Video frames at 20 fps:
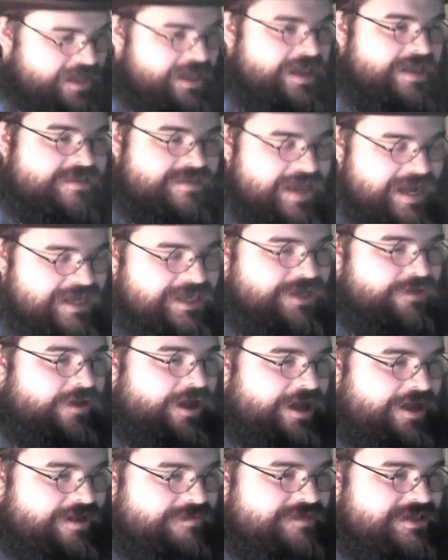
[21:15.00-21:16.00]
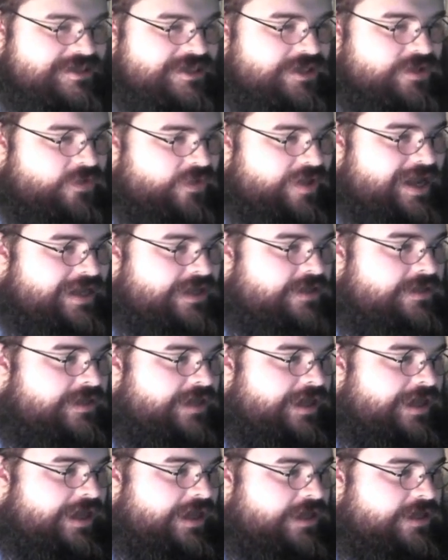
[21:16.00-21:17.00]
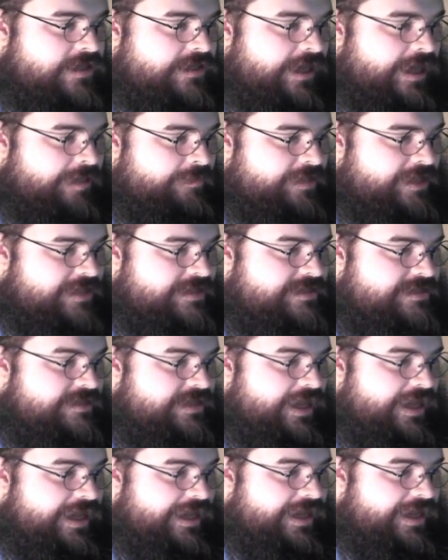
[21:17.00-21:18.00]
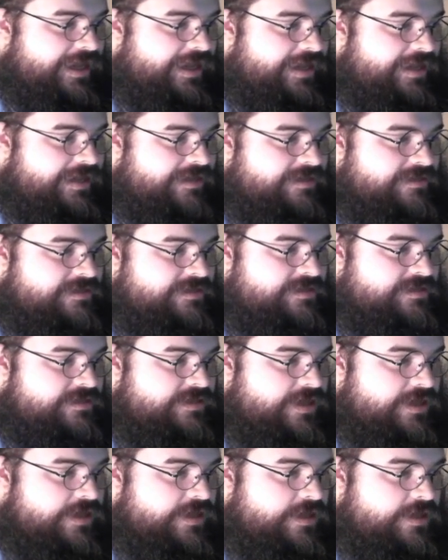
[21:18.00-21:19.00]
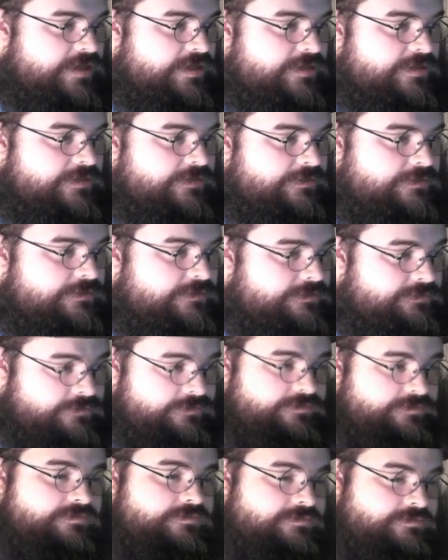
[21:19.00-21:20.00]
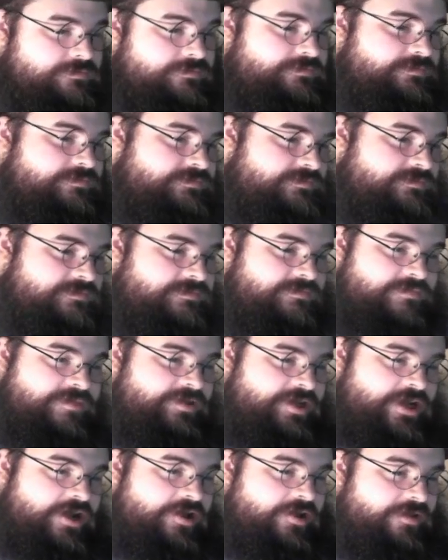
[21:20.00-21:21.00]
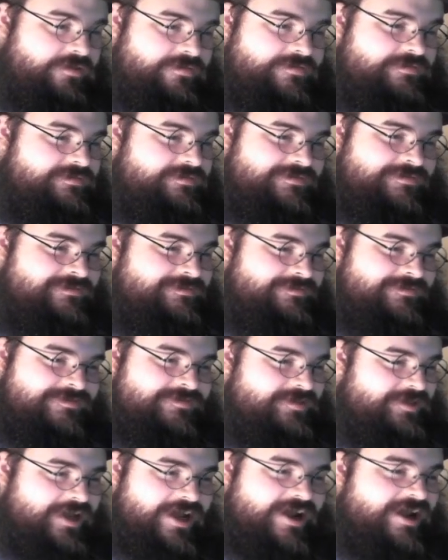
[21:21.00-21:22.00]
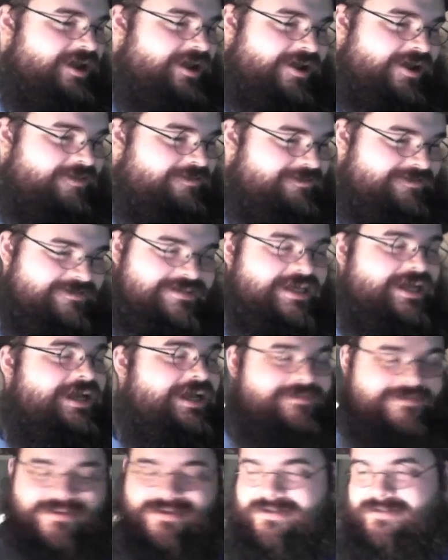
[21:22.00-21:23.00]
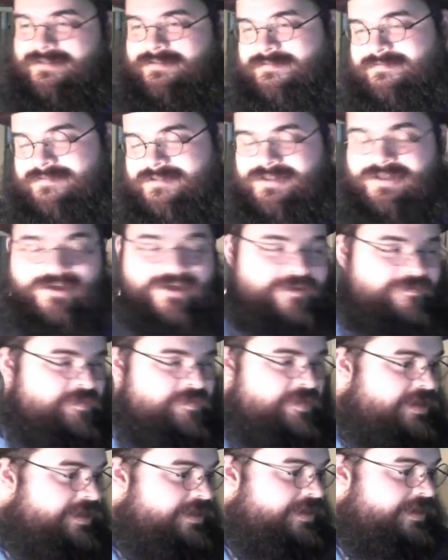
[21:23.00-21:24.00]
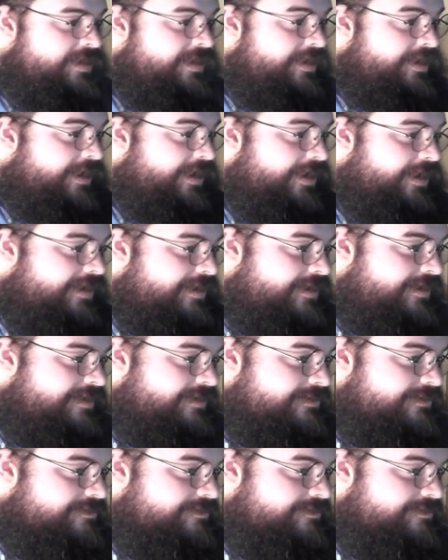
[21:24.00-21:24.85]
Thank you, Autumn. That's a great uh, comment. And every child deserves a chance to survive. No. And UNICEF. No. Yeah. Uh, sorry. Uh,